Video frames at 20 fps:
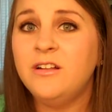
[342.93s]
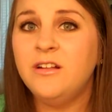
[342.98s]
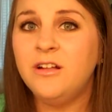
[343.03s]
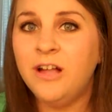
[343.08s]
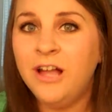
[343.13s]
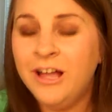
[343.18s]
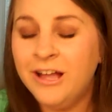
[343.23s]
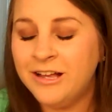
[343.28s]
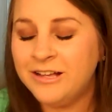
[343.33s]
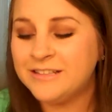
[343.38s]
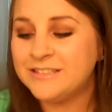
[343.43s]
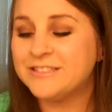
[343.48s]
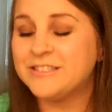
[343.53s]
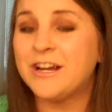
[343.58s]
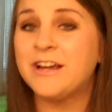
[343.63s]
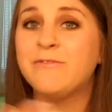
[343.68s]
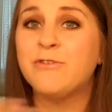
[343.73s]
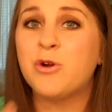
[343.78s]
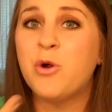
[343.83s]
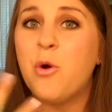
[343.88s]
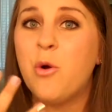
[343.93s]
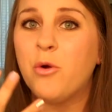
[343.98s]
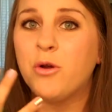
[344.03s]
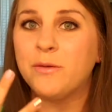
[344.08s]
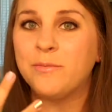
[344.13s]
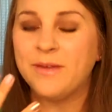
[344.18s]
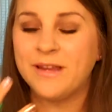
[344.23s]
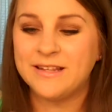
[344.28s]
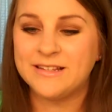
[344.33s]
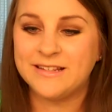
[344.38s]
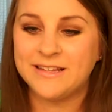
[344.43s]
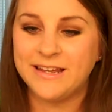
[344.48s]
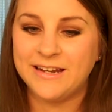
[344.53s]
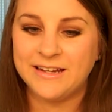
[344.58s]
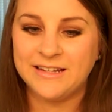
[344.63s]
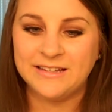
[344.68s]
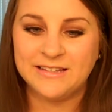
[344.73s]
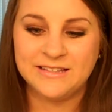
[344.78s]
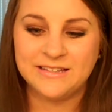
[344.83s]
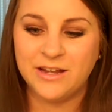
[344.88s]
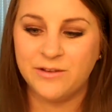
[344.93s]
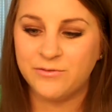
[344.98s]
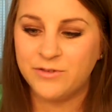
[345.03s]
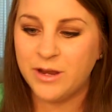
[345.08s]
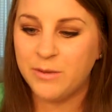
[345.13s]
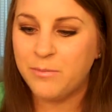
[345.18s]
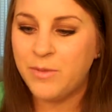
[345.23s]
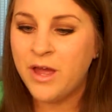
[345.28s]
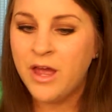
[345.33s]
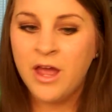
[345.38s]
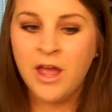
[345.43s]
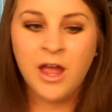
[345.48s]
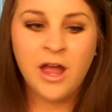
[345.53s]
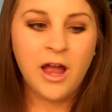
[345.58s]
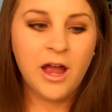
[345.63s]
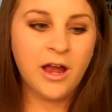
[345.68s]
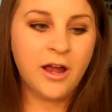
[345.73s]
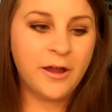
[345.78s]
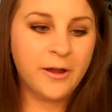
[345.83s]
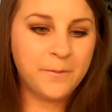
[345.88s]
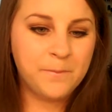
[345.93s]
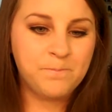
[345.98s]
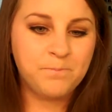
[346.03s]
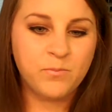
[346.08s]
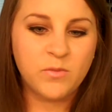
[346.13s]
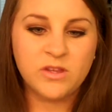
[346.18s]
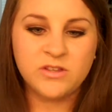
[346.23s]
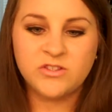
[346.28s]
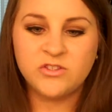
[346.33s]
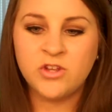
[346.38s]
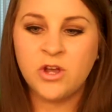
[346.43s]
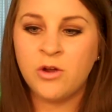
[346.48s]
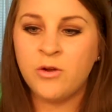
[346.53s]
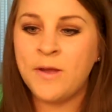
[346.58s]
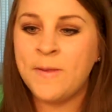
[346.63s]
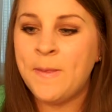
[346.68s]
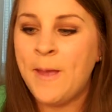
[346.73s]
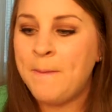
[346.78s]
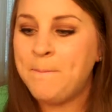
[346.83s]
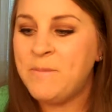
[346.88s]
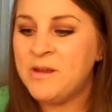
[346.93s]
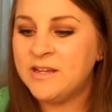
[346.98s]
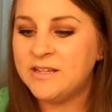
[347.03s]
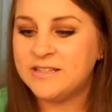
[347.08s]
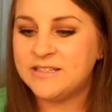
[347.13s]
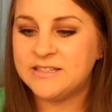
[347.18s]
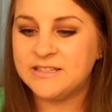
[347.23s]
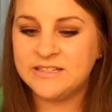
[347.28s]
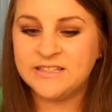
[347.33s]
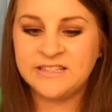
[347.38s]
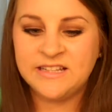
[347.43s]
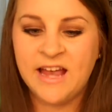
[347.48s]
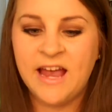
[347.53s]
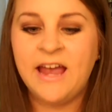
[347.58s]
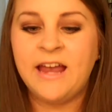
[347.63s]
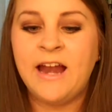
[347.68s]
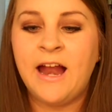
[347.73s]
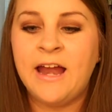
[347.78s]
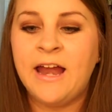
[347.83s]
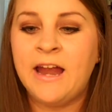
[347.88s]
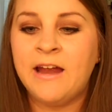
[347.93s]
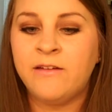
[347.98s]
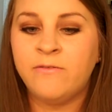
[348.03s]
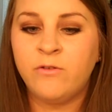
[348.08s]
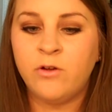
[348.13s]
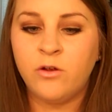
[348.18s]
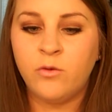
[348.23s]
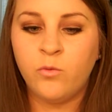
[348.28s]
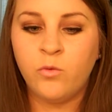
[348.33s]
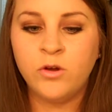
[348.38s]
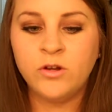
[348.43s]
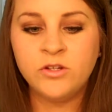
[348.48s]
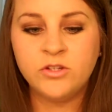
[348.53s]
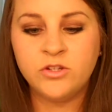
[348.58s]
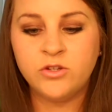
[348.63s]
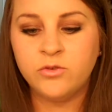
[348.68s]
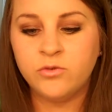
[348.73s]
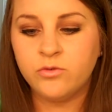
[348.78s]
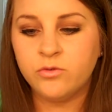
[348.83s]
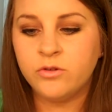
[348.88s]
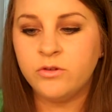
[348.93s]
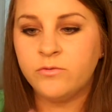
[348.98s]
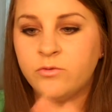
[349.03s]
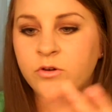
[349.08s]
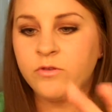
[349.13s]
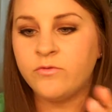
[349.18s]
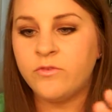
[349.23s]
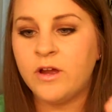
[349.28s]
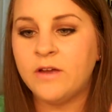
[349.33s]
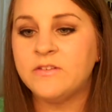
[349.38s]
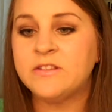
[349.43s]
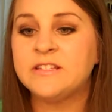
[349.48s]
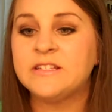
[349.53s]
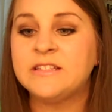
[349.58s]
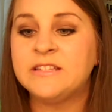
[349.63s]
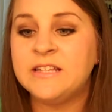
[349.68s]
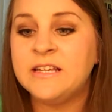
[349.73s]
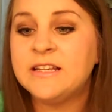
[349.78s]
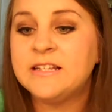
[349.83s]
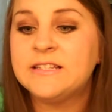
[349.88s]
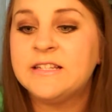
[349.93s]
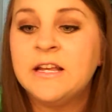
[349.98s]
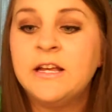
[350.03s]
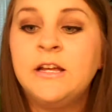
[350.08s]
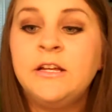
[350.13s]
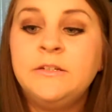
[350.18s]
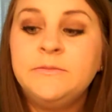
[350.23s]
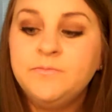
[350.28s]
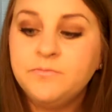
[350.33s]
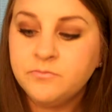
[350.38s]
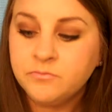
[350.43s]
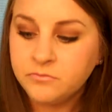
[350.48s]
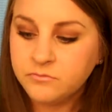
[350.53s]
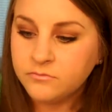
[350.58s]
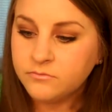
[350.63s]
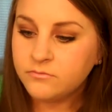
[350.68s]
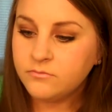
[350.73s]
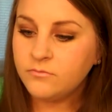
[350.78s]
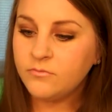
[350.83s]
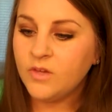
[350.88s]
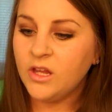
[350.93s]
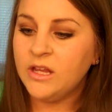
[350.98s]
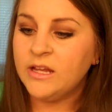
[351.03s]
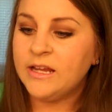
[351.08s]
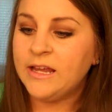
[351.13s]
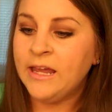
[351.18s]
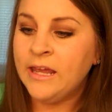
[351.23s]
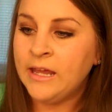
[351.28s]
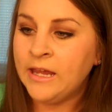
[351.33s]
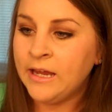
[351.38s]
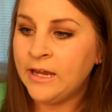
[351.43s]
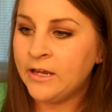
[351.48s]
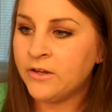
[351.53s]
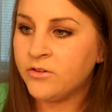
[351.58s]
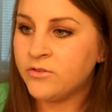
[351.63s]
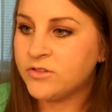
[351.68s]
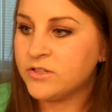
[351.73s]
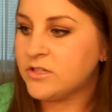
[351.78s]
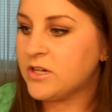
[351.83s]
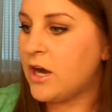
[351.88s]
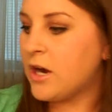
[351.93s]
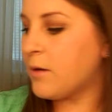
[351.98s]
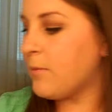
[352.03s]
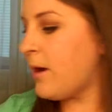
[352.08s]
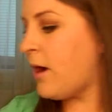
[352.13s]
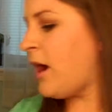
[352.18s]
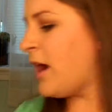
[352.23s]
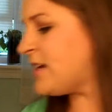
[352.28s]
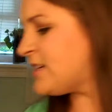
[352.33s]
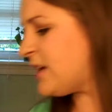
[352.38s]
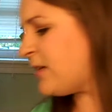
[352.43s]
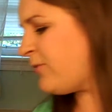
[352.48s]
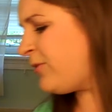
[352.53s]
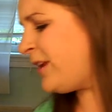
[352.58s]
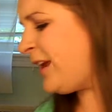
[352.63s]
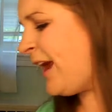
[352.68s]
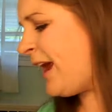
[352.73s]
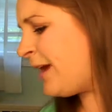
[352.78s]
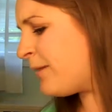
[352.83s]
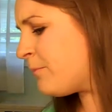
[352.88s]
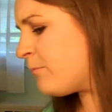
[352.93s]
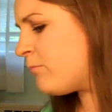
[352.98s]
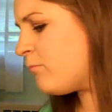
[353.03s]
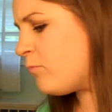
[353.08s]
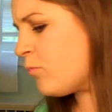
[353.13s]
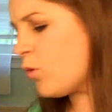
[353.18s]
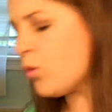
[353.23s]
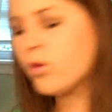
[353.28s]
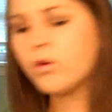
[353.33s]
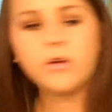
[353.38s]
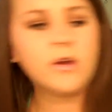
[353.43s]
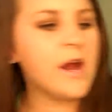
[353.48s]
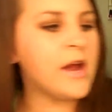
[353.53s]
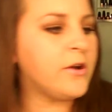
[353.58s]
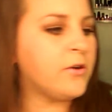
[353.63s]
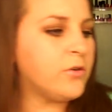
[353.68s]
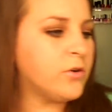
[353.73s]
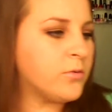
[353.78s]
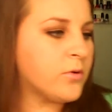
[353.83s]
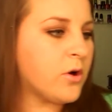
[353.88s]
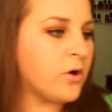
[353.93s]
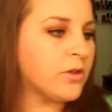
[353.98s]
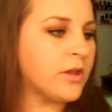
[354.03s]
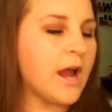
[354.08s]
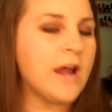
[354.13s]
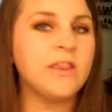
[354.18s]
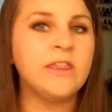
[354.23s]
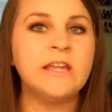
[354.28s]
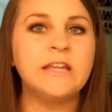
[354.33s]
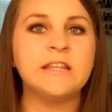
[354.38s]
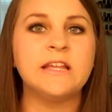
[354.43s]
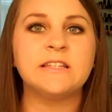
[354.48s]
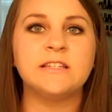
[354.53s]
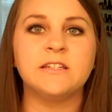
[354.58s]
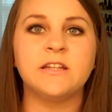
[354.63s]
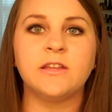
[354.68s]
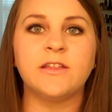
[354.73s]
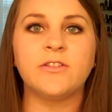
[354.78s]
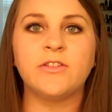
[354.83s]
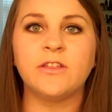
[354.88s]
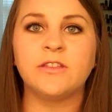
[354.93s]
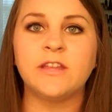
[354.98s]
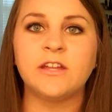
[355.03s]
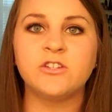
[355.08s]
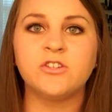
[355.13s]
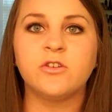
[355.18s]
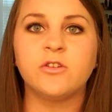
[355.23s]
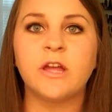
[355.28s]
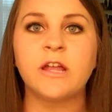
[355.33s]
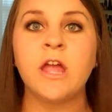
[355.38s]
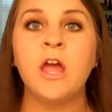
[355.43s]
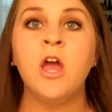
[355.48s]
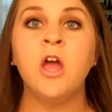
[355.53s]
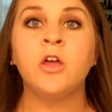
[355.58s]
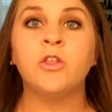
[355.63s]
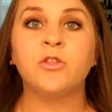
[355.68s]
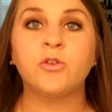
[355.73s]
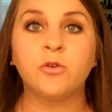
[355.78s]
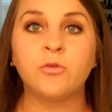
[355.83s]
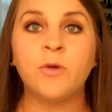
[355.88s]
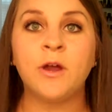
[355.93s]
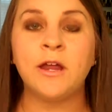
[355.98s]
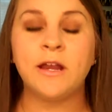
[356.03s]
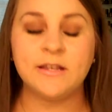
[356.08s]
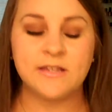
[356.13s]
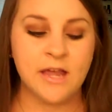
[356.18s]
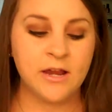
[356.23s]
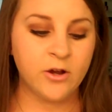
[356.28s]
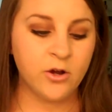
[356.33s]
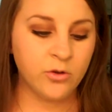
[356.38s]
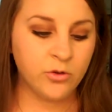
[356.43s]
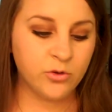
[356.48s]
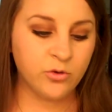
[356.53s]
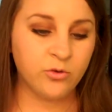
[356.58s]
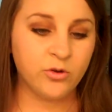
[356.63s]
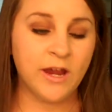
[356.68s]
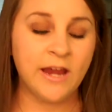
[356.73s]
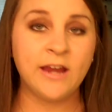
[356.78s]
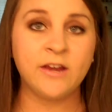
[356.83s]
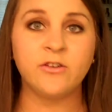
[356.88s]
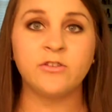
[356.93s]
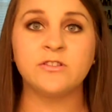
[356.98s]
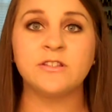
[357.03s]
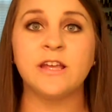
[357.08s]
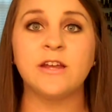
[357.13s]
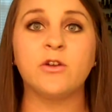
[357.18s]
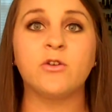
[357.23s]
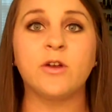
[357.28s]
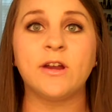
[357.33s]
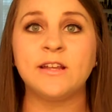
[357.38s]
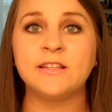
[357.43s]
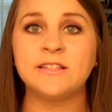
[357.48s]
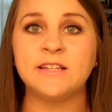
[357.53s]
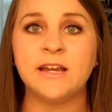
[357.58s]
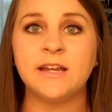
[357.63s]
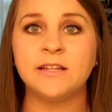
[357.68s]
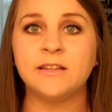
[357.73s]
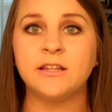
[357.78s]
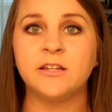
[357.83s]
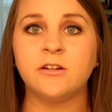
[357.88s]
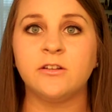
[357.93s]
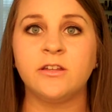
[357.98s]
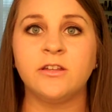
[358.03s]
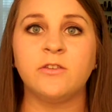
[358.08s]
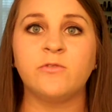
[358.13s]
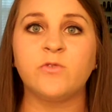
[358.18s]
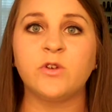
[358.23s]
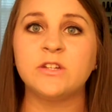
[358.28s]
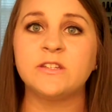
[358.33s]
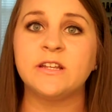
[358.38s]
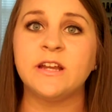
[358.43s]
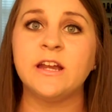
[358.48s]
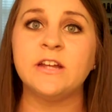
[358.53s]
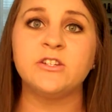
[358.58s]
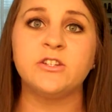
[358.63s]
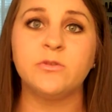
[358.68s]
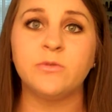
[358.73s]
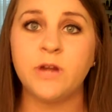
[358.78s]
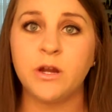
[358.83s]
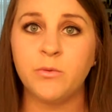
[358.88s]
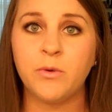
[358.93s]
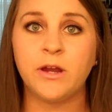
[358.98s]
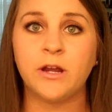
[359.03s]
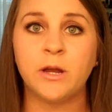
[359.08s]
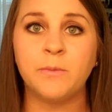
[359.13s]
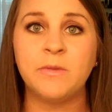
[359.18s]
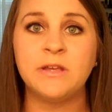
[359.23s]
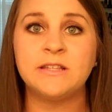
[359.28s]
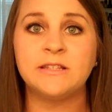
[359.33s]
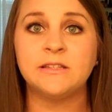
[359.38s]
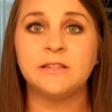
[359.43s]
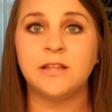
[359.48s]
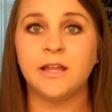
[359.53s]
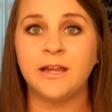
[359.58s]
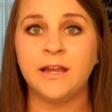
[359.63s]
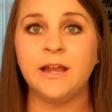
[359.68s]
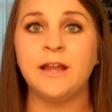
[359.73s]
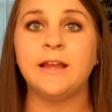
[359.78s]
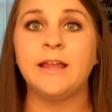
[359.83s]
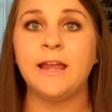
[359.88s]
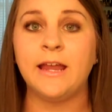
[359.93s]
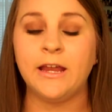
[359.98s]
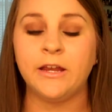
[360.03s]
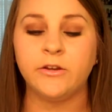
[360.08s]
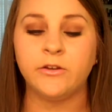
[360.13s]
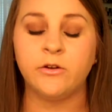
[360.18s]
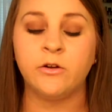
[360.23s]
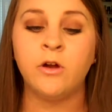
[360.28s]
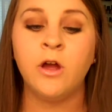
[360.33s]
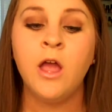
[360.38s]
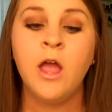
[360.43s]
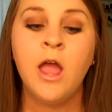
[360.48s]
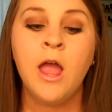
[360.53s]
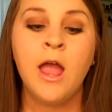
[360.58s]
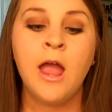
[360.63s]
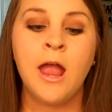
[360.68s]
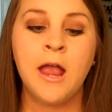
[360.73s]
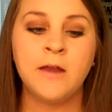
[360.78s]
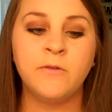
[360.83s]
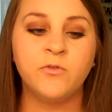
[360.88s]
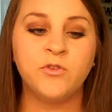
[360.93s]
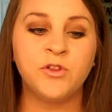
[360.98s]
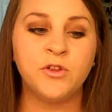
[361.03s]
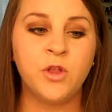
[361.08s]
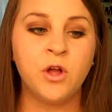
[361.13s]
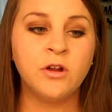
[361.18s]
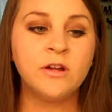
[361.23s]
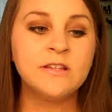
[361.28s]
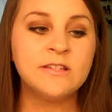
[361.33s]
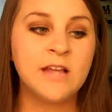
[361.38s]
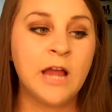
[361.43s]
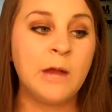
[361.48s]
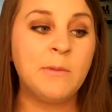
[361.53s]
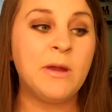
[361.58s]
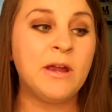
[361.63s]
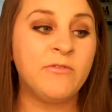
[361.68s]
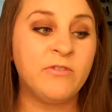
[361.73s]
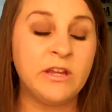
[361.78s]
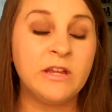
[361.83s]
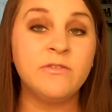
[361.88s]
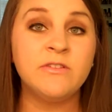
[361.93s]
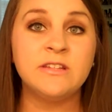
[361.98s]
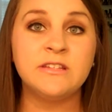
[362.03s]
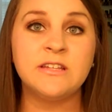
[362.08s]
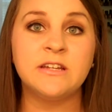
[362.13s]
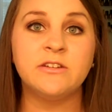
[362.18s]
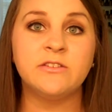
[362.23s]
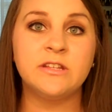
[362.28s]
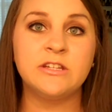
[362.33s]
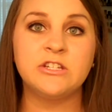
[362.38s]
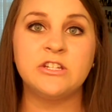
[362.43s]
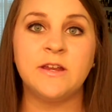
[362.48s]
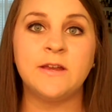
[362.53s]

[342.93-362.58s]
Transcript: Sorry, I have a cold. I'm like getting stuffed up. Um, so, and that being said, I have one, two, three, four, five, six candles to talk about. I definitely had more. I don't know where all that. I think that's another thing that Joe like threw away because I go through candles like crazy. I literally the first thing I do when I wake up is light a candle. And for the longest time, I've even said on this